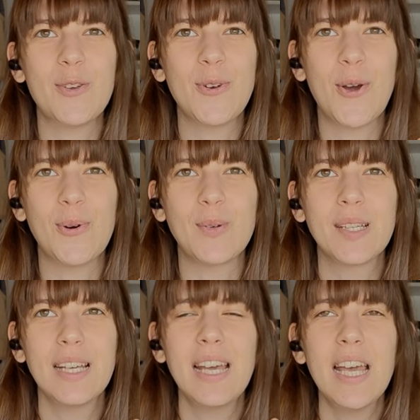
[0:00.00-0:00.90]
you know,
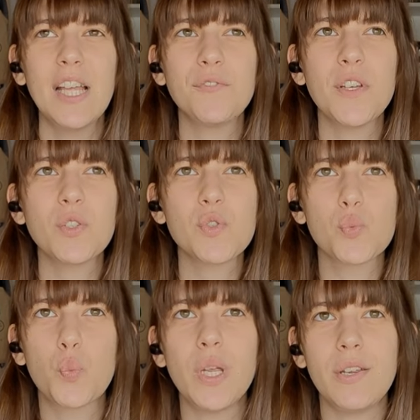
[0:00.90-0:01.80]
it
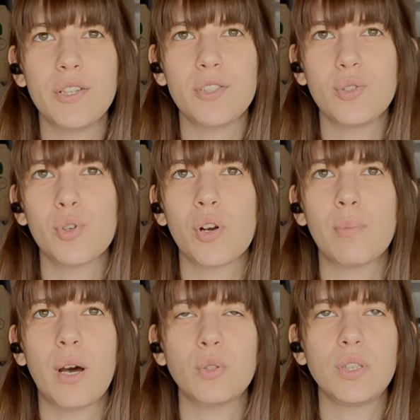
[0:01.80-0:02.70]
feels weird to
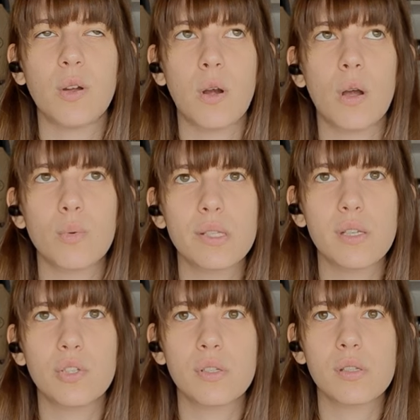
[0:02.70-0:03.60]
talk about yarn
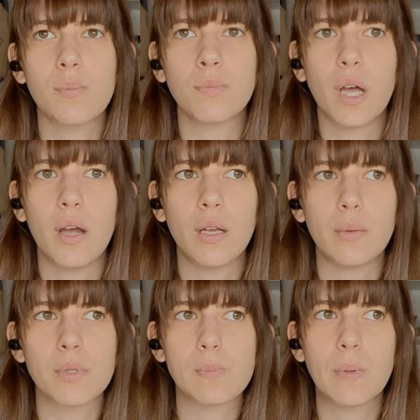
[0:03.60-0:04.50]
acquisition sometimes,